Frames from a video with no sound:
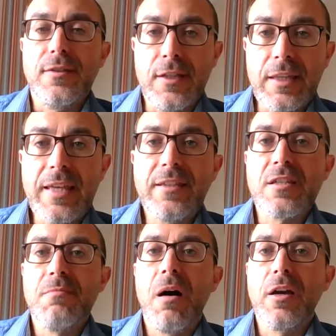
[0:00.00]
The
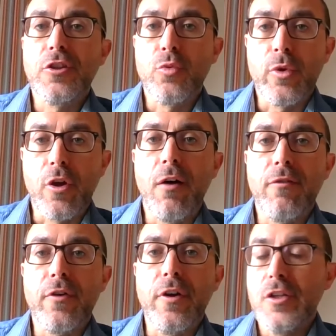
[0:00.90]
latest market to
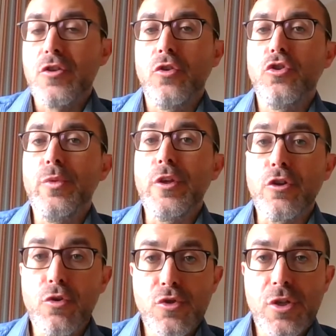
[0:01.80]
recover is going to be
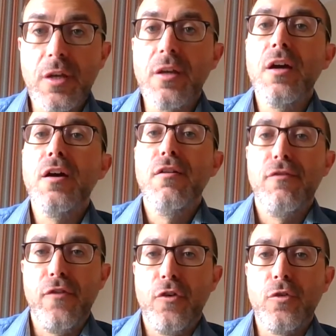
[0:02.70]
cruising,
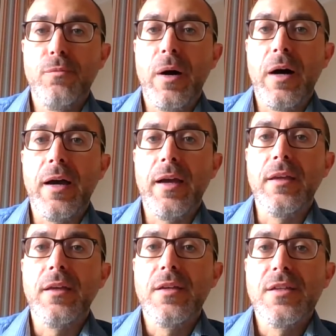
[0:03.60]
followed by
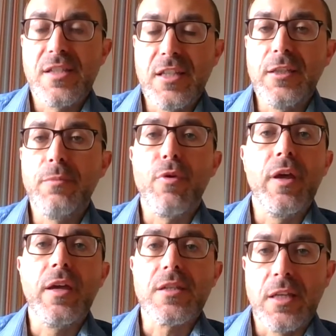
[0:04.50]
city
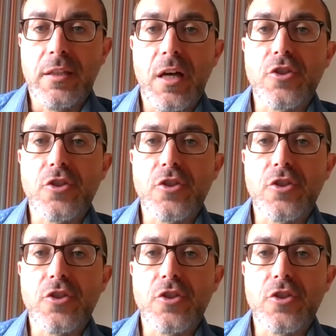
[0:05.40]
breaks in large